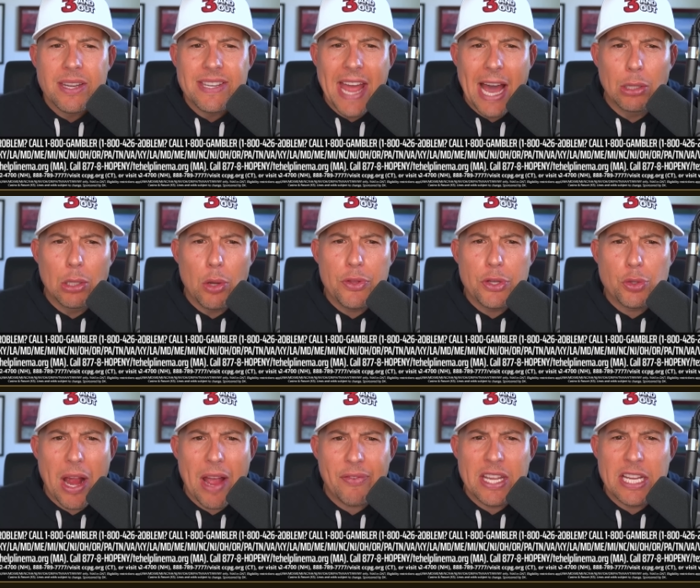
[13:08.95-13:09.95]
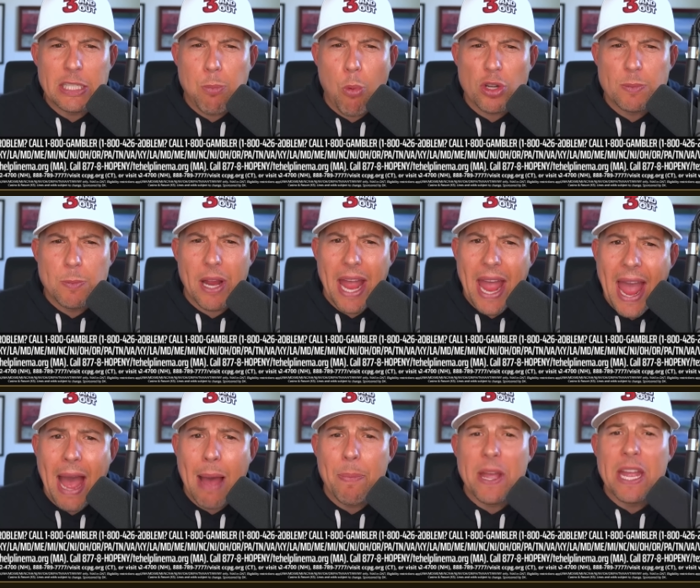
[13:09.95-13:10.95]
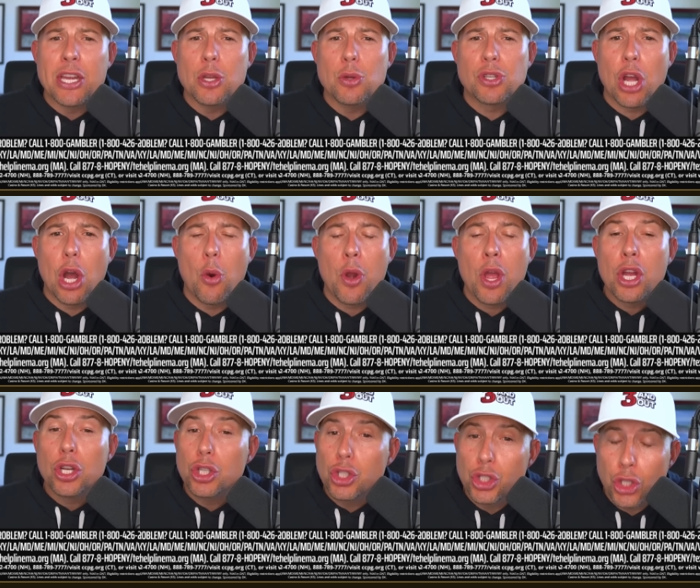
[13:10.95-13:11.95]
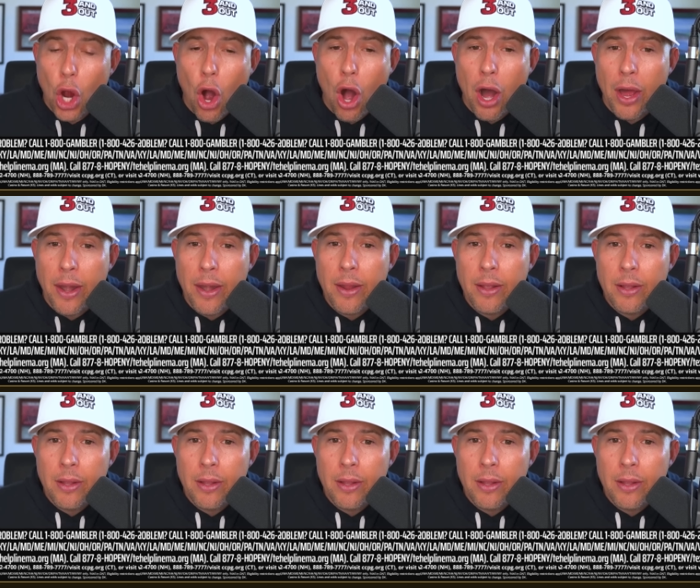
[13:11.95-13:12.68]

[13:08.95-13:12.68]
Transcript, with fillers: Download the DraftKings Sportsbook app and use code JOHN.